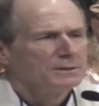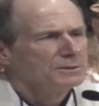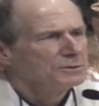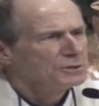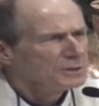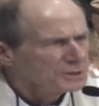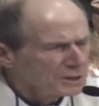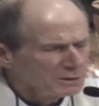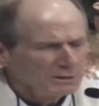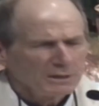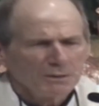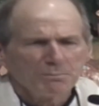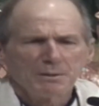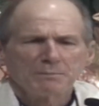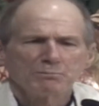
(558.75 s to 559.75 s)
just a little
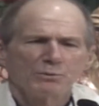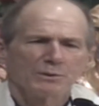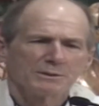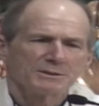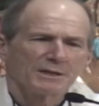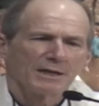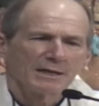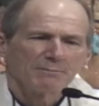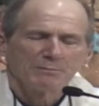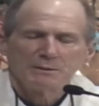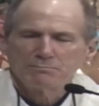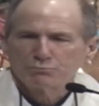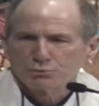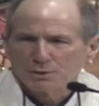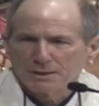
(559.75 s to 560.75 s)
bit more time in
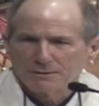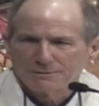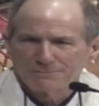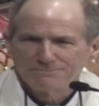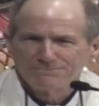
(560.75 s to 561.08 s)
prayer?